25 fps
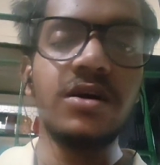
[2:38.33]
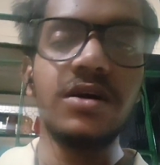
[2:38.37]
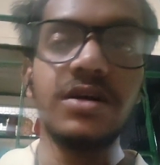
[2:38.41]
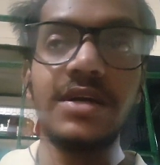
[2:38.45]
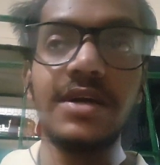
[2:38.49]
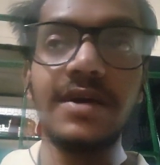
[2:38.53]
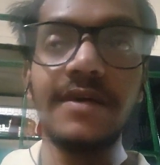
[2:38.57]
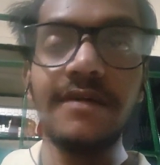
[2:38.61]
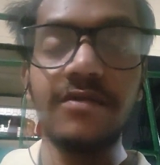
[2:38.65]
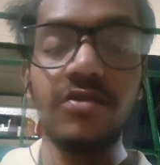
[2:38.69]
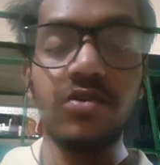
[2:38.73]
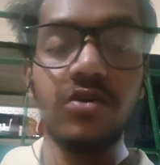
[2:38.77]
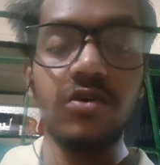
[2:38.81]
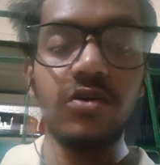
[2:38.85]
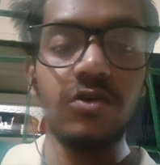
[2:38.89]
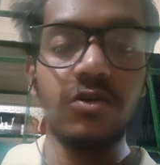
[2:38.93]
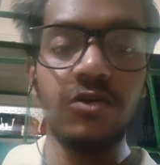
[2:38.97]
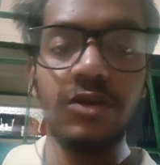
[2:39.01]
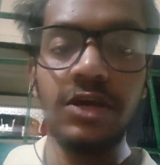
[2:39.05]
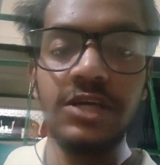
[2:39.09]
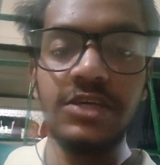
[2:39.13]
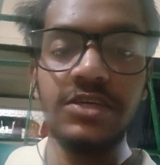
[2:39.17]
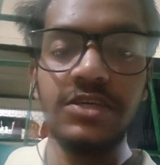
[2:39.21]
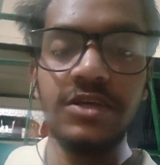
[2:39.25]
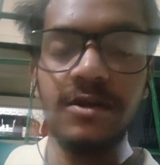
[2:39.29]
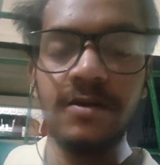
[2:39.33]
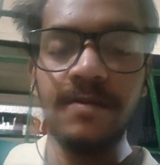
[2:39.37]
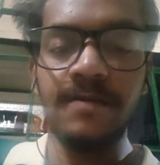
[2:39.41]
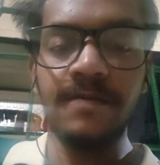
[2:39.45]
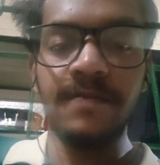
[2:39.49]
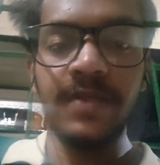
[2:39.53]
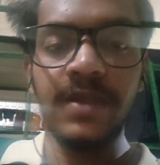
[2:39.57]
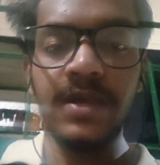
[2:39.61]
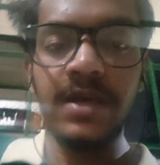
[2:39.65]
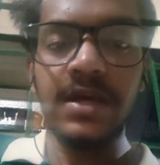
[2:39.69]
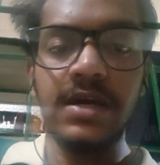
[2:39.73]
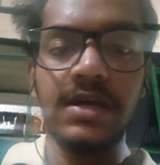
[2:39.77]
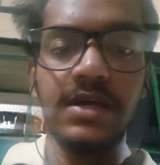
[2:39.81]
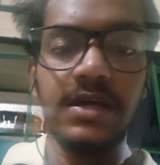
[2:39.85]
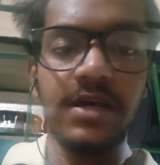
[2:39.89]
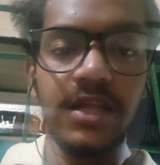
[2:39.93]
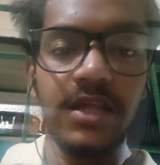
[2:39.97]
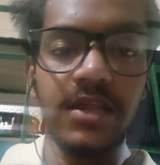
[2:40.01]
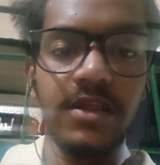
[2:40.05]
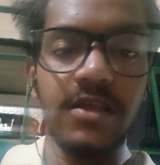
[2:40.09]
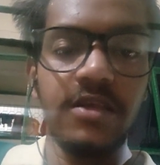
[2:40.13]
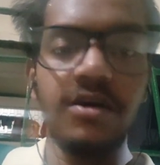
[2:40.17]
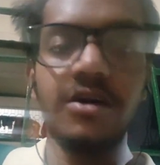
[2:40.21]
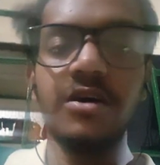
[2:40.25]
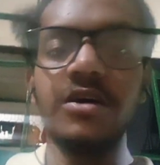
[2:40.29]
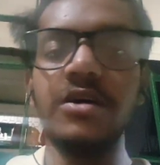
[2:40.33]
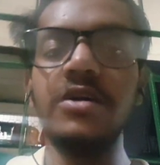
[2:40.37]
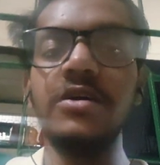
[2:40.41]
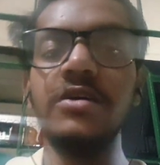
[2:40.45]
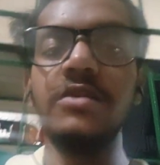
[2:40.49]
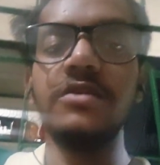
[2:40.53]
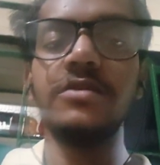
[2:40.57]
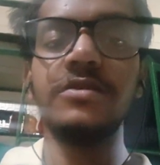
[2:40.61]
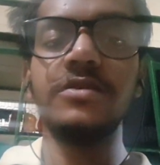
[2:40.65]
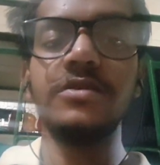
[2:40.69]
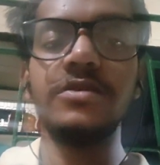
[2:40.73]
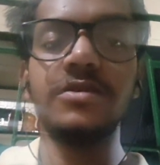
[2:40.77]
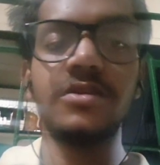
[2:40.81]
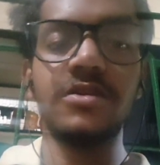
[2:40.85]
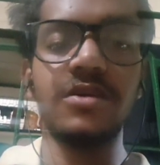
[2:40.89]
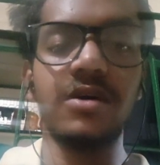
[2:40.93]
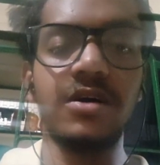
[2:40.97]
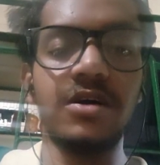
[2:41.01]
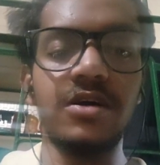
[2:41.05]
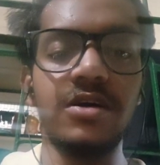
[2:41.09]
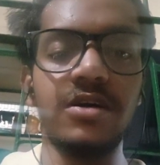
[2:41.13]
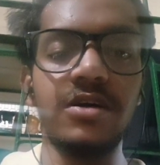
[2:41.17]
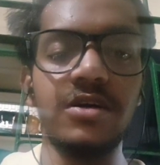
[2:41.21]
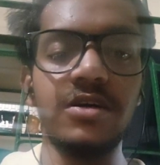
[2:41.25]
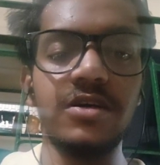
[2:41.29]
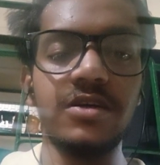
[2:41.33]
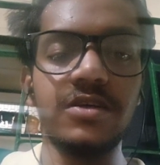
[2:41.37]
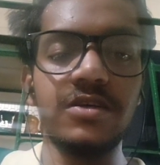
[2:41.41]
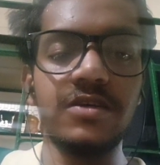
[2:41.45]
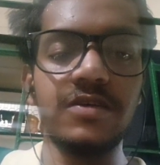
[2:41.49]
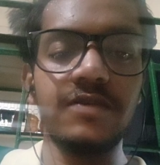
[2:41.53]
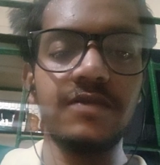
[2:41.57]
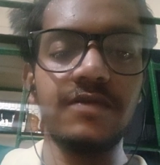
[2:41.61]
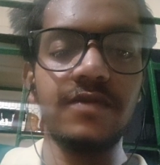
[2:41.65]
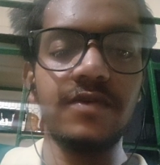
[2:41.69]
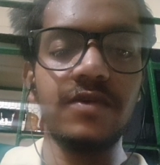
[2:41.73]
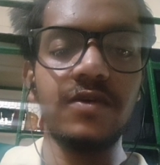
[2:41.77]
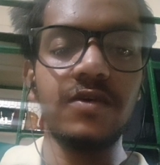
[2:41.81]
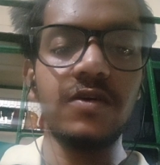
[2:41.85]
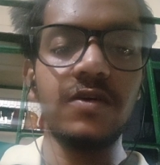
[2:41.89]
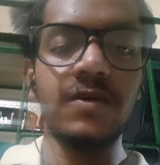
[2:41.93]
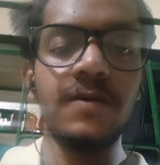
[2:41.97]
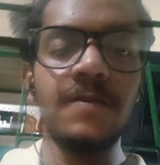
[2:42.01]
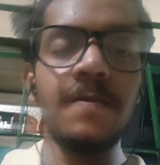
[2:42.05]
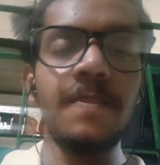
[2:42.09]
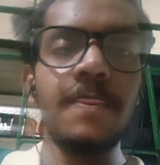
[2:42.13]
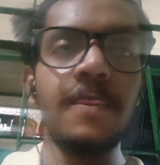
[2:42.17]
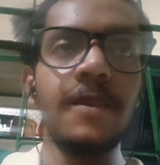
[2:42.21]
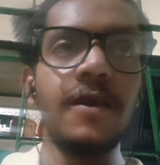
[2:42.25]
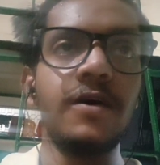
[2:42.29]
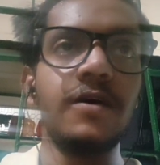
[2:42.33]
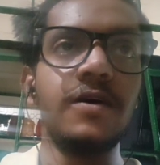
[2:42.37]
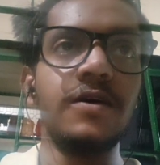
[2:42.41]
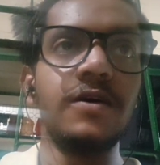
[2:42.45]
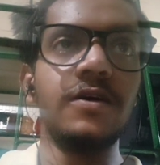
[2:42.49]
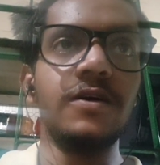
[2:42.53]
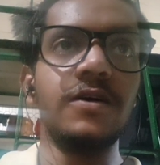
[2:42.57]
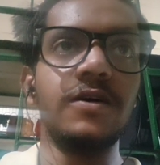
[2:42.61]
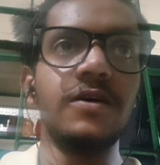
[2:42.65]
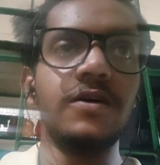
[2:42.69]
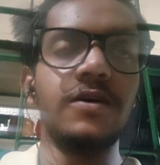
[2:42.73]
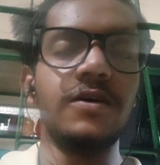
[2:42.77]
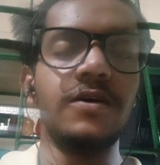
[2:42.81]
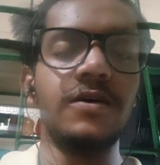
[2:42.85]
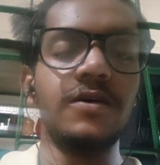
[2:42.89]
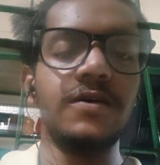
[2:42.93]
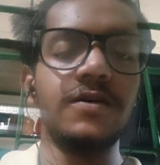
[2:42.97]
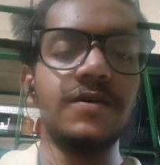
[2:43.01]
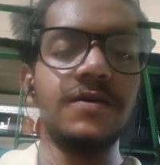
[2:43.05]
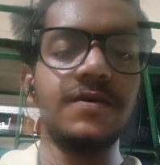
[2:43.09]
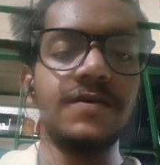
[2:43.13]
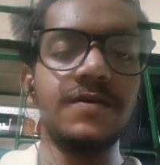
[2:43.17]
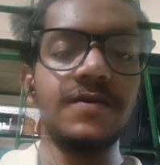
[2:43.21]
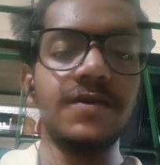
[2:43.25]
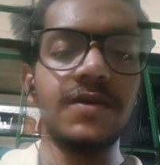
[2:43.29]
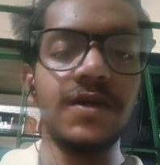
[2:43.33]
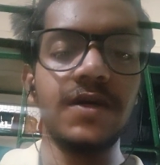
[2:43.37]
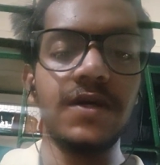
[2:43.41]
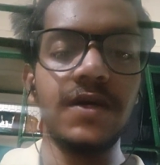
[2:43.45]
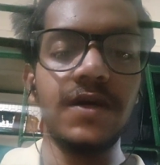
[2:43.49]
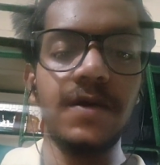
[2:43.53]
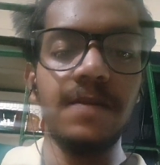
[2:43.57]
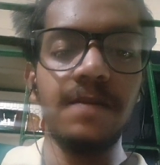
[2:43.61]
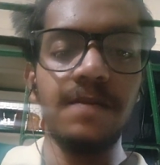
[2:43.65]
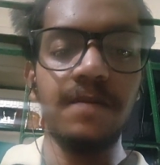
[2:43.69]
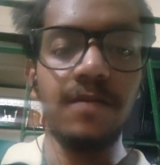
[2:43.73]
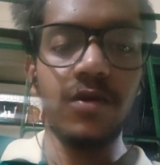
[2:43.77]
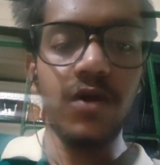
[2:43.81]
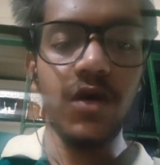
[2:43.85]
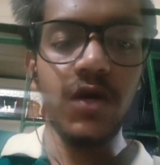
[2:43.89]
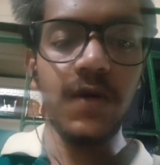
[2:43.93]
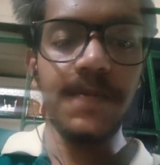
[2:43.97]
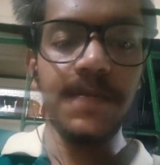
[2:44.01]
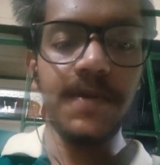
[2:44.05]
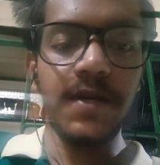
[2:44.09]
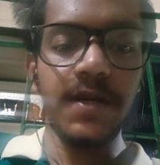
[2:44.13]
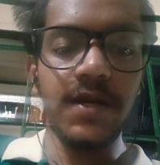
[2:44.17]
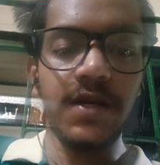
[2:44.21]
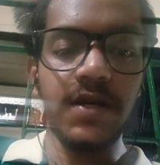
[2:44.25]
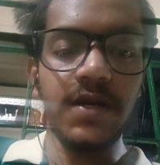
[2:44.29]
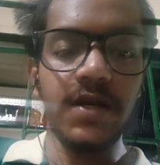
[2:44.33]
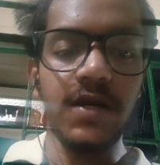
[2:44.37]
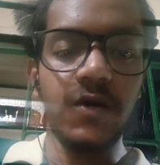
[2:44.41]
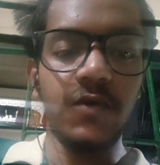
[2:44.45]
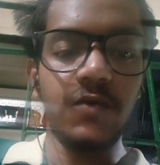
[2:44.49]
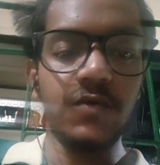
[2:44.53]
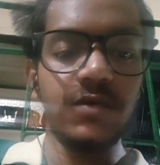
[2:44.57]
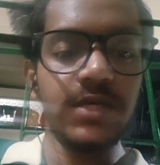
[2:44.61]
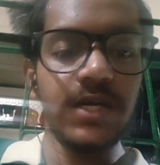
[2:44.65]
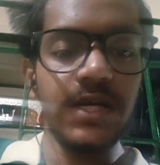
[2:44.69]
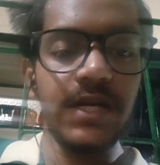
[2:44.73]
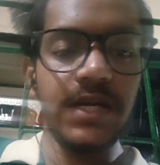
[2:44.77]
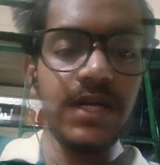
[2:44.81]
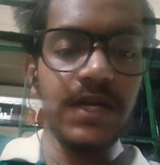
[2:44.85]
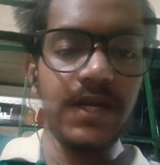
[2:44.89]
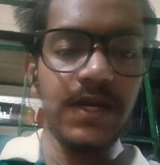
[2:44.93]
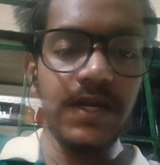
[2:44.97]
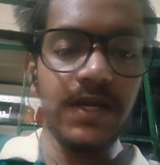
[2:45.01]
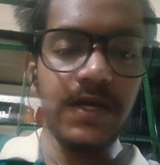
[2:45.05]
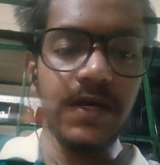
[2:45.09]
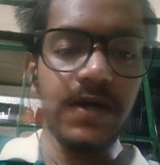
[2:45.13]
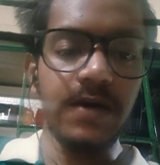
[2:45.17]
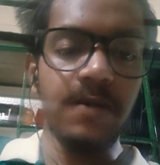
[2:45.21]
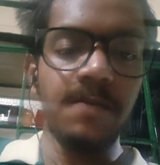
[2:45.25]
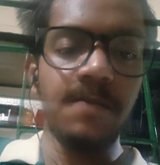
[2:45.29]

gift or donation, and third is for uh, employment outside India.